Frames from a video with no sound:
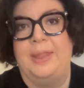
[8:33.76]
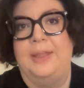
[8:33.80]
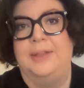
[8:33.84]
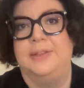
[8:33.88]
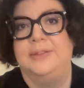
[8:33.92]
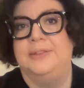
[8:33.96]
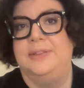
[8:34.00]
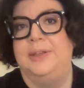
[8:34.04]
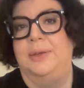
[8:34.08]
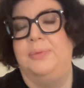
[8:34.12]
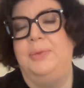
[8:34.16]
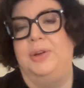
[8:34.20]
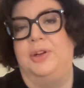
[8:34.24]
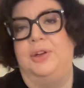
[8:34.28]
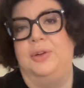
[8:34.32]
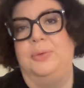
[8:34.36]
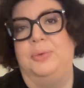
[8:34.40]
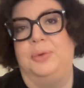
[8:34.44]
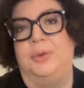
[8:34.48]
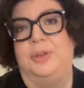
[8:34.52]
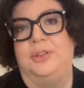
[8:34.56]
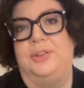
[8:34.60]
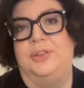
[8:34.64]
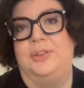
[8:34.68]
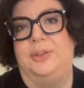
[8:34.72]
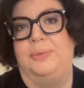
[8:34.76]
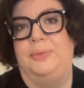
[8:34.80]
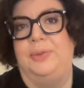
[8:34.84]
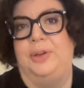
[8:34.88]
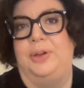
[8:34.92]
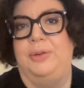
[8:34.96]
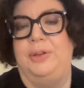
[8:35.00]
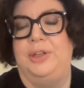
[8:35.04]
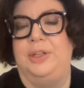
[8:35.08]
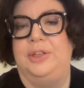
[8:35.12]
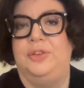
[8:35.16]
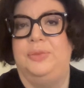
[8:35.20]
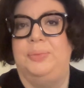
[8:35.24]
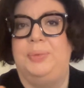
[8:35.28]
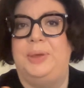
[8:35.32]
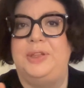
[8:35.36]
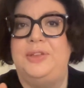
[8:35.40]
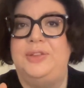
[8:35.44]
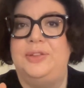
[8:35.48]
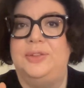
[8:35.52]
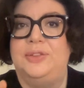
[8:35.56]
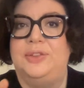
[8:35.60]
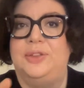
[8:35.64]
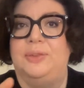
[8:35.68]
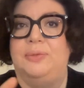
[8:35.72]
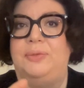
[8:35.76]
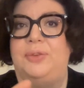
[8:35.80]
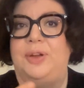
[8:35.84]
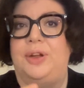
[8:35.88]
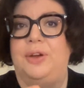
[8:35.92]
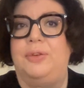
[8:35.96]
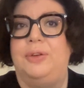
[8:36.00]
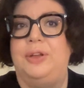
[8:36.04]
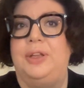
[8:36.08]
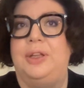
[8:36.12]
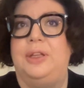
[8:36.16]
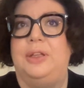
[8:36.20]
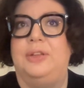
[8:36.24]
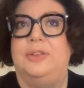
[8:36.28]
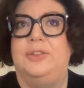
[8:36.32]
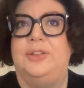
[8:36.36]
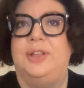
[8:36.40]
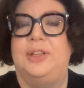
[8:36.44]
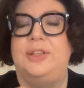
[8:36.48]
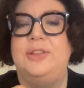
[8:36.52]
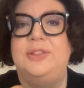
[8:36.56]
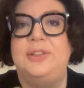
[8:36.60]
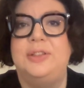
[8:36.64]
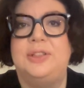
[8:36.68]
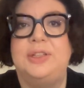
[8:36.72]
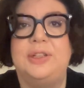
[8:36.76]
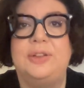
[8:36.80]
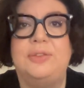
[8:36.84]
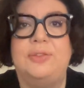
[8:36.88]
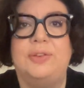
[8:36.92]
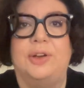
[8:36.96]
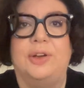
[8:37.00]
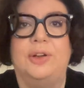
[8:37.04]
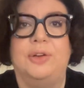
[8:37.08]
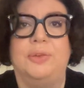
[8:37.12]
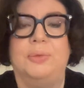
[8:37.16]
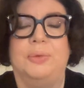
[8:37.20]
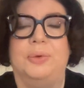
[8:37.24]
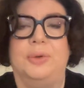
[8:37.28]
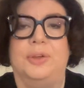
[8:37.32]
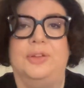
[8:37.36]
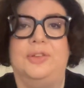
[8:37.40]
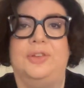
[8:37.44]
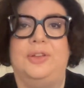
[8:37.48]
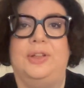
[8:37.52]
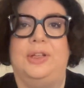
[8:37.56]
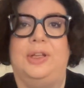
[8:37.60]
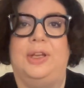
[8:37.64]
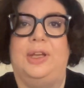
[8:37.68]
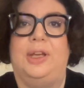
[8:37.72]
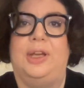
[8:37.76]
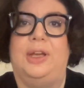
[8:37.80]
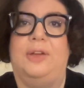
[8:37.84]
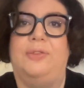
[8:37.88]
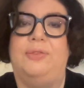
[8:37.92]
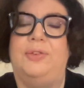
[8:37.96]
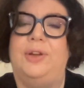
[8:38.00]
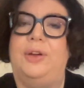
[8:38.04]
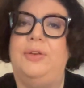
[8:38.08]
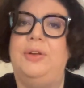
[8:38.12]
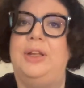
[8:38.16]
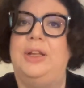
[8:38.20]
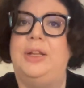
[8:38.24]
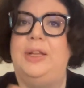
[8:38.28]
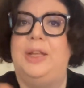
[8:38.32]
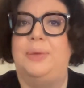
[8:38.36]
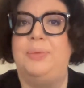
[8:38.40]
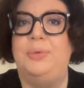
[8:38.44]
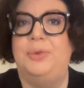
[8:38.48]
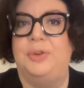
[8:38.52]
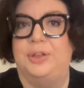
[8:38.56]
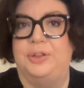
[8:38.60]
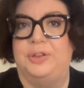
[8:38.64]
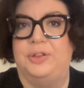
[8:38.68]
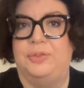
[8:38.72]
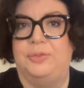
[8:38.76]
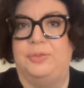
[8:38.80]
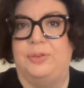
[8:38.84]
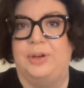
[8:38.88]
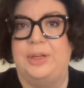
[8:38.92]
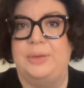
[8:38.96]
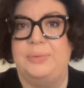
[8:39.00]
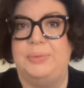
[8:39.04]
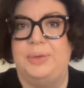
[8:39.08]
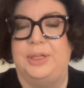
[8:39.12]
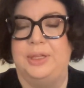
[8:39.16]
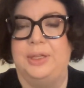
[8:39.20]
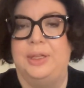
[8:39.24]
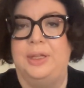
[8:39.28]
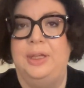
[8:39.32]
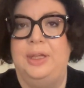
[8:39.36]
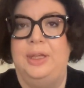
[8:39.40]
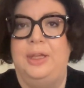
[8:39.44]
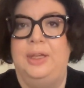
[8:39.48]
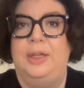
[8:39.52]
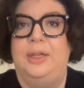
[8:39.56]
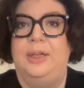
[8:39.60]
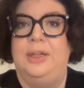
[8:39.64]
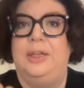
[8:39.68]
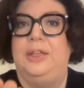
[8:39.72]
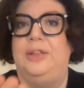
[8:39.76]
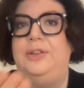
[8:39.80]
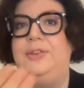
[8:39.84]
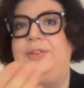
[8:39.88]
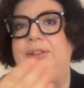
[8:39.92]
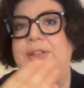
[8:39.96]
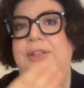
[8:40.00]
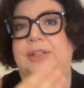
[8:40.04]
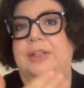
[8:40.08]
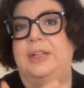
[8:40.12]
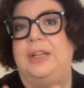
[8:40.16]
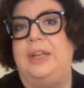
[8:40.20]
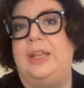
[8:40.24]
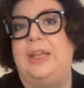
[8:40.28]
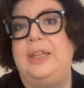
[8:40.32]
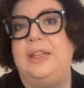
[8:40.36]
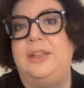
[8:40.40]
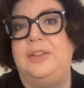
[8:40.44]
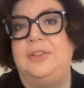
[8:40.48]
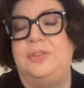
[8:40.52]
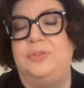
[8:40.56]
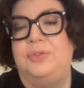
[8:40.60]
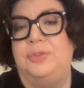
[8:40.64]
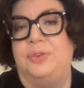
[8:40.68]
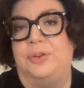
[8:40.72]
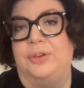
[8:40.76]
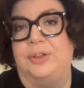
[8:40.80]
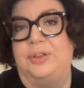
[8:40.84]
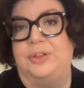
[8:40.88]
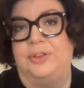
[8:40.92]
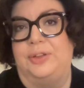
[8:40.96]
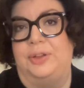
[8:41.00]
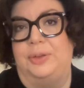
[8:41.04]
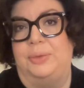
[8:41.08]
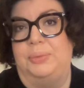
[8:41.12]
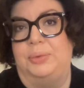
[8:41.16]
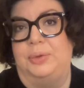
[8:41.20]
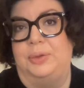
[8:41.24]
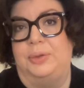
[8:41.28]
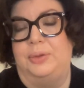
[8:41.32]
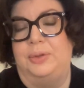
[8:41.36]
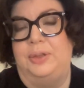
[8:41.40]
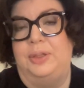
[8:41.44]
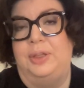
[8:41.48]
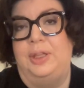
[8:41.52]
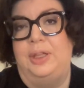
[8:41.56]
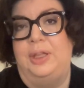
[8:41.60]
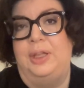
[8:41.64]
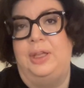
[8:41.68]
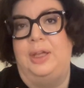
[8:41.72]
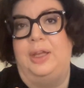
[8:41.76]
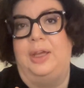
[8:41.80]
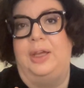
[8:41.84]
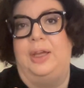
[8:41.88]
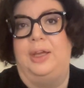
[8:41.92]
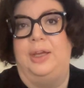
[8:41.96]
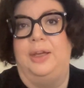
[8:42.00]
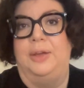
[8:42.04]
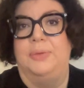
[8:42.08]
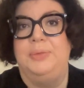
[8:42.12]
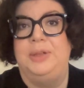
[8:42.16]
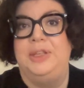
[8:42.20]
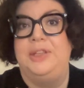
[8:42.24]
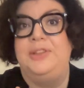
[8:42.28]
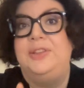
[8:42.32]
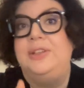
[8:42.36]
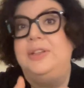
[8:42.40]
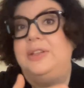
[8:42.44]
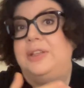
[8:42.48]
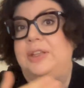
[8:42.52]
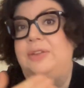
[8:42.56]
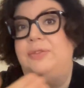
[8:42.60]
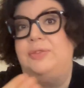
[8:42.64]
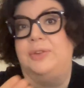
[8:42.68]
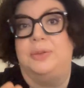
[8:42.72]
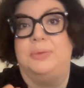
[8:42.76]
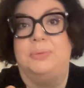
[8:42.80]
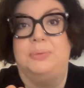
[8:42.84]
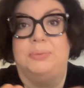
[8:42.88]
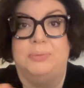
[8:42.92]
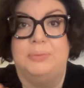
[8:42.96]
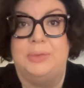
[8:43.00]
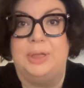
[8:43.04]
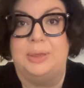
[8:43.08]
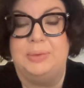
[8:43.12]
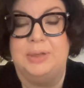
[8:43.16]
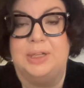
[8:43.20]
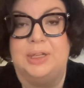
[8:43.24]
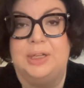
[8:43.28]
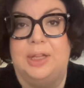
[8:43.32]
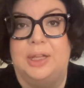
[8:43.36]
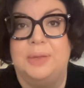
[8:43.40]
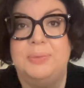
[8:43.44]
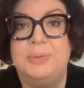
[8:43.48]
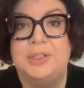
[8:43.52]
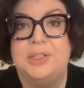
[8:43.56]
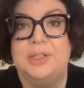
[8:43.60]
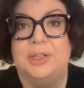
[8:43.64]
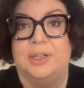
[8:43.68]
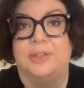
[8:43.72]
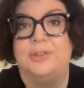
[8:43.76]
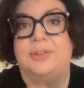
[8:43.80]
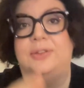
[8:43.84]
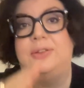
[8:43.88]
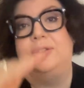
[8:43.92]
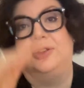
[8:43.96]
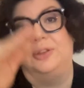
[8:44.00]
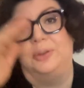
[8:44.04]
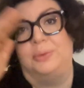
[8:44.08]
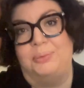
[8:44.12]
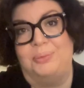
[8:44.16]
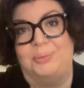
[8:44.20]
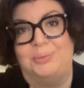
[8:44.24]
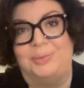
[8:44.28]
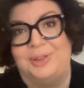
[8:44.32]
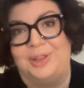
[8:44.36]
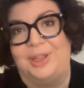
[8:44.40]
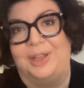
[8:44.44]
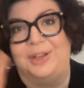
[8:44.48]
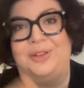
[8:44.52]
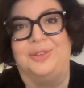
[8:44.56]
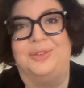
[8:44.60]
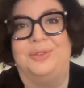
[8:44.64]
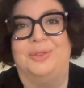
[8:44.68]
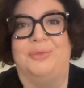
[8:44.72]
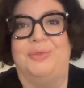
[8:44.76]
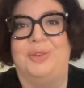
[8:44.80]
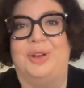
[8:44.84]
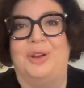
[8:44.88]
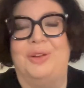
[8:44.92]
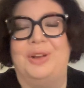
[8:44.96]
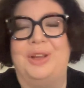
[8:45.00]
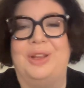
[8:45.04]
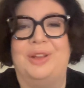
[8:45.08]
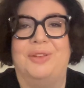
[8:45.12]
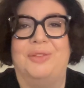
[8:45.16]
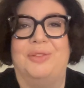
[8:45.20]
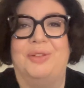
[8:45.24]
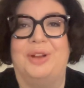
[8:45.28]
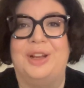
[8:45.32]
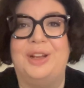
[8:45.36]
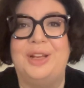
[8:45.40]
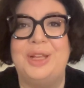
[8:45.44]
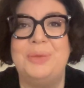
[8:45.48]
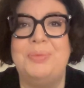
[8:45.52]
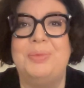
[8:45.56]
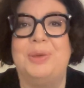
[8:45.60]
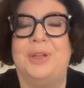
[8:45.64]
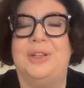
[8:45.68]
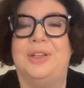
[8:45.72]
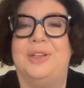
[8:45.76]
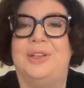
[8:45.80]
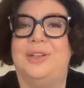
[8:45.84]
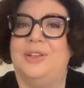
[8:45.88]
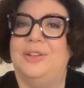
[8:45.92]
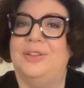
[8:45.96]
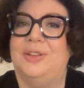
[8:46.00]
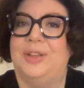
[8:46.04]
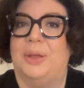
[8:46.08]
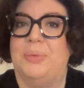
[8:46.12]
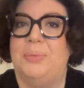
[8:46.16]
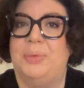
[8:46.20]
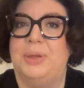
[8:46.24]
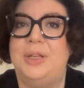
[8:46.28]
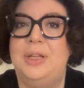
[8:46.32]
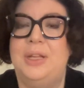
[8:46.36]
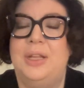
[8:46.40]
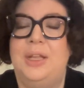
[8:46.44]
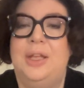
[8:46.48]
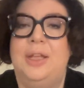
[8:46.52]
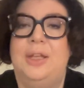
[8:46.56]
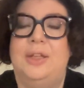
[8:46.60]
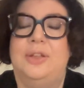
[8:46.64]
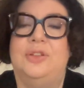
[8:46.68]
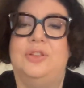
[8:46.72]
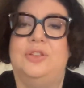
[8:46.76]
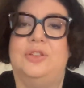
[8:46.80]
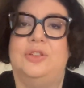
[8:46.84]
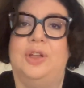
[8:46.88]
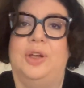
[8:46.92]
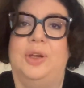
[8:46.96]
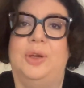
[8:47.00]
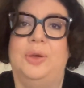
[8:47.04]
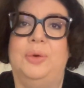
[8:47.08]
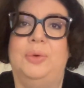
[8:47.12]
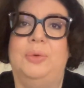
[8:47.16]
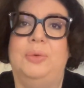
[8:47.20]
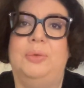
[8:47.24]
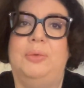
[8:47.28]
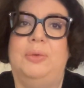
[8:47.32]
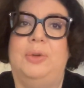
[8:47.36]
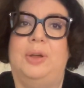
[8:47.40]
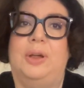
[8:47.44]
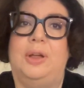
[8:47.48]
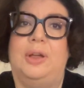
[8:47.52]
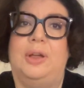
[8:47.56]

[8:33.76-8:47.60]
Some artworks, some very expensive, some very sensitive artworks have very elaborate framing. Is it glazed, for example? Is it even maybe climatized? That is very rarely, but it does happen. So